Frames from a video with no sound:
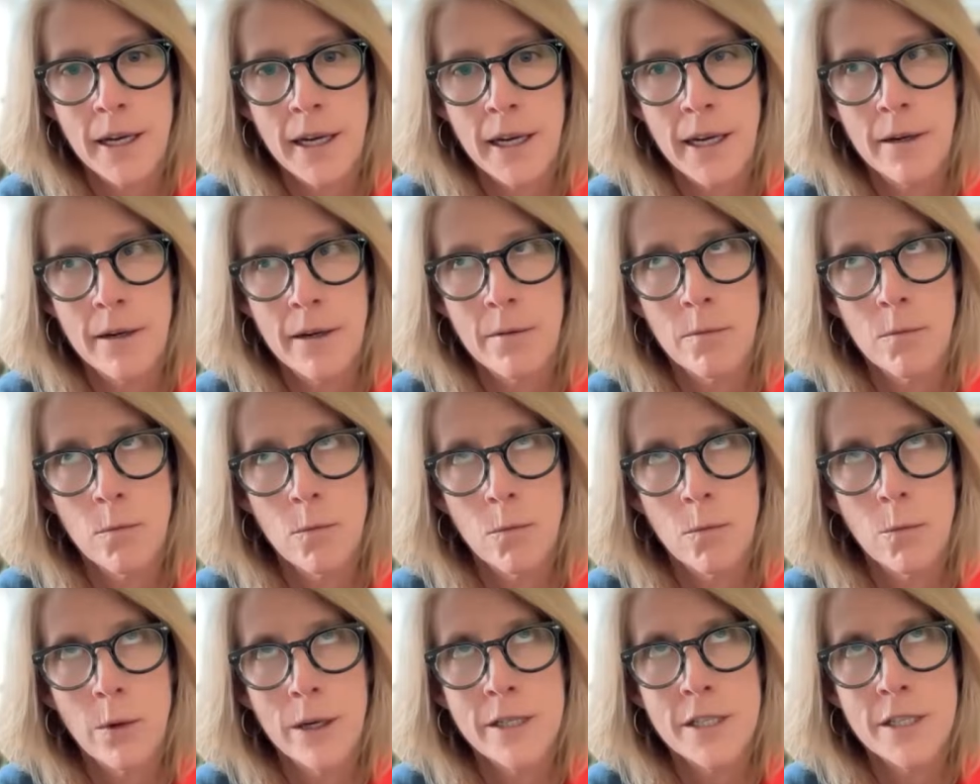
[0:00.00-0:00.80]
And
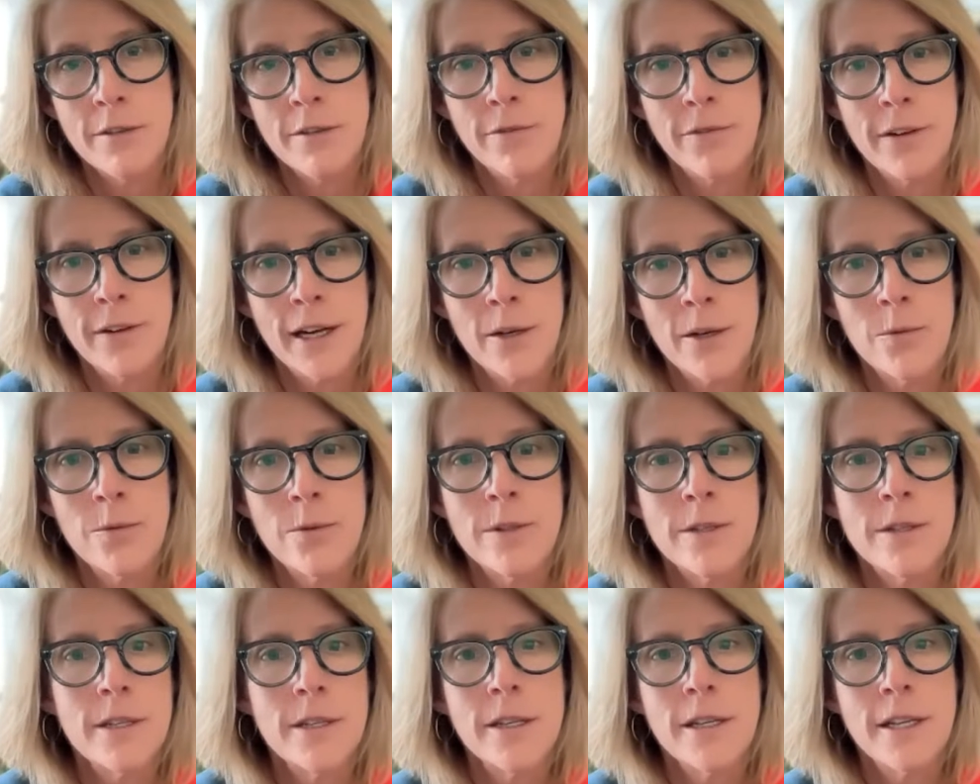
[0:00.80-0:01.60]
when she found
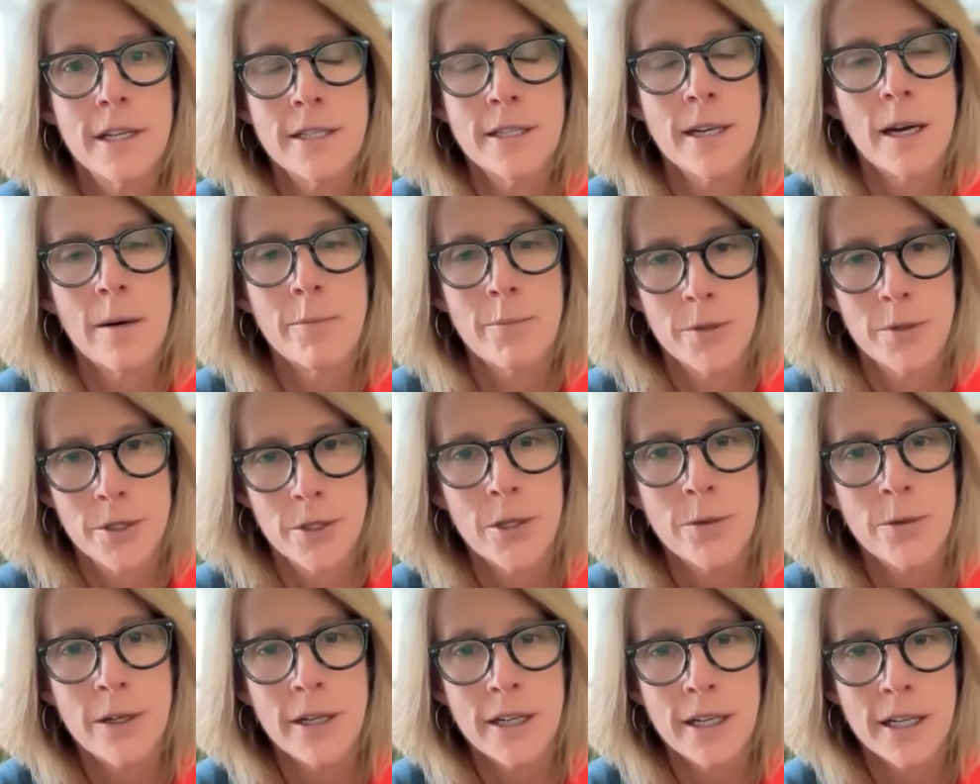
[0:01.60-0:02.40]
this
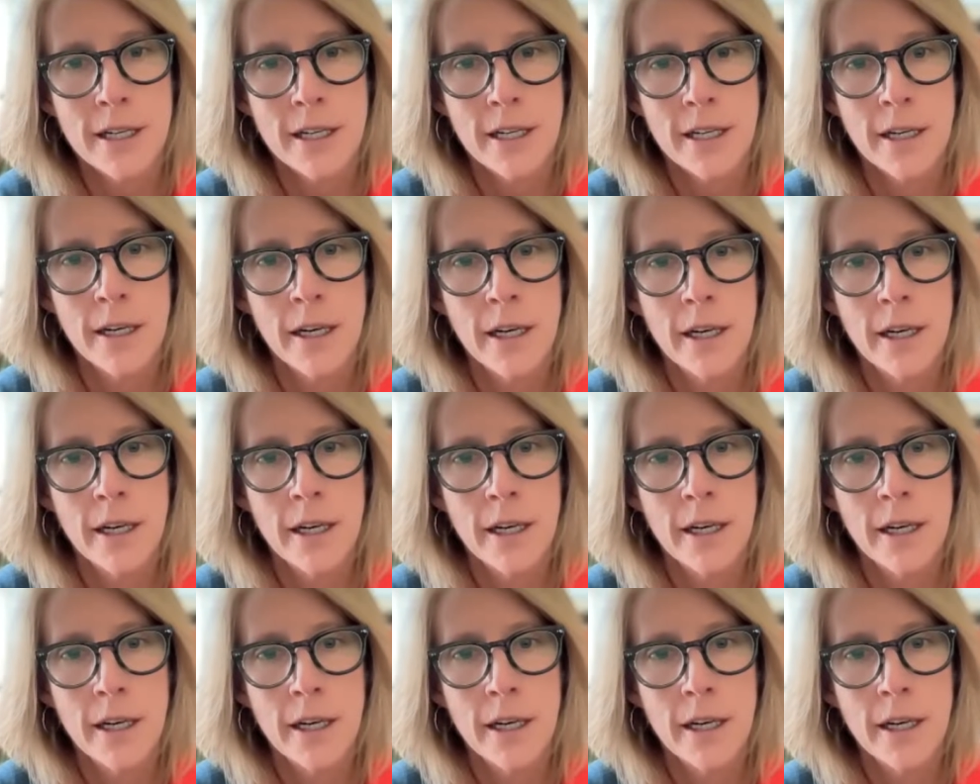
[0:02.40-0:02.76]
opportunity